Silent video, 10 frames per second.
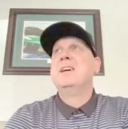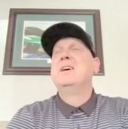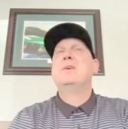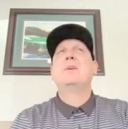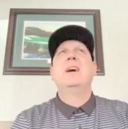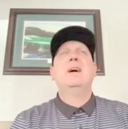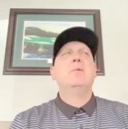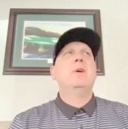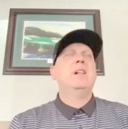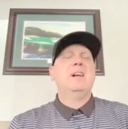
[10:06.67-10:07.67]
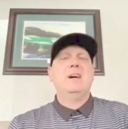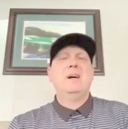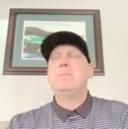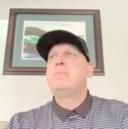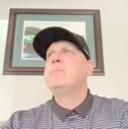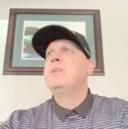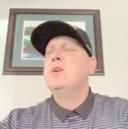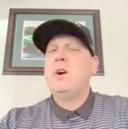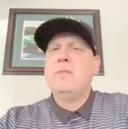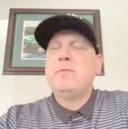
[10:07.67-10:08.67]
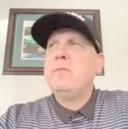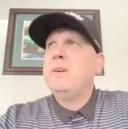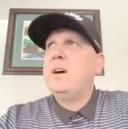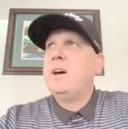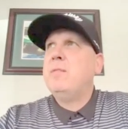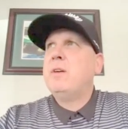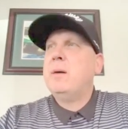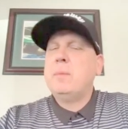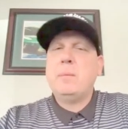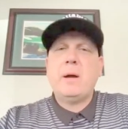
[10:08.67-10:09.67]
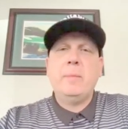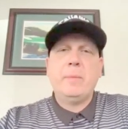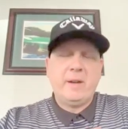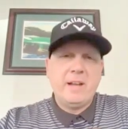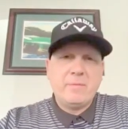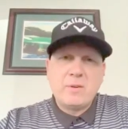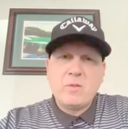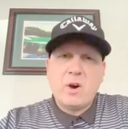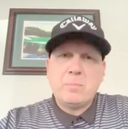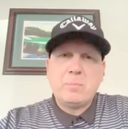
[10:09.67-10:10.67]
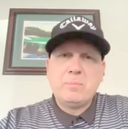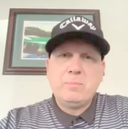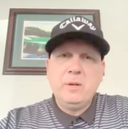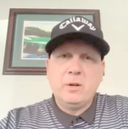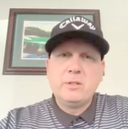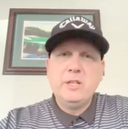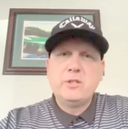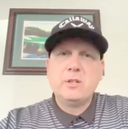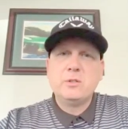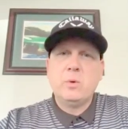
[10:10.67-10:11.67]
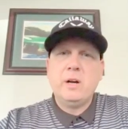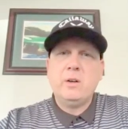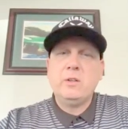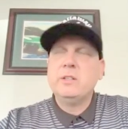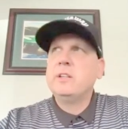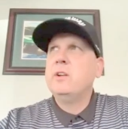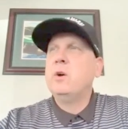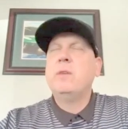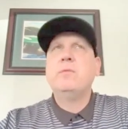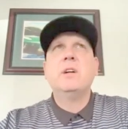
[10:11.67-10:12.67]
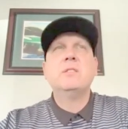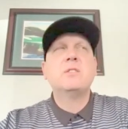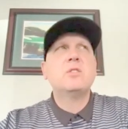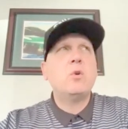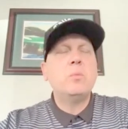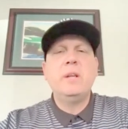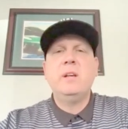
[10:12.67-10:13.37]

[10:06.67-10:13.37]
Okay, well, I'm an adaptive golf, teacher as well, and I've done so many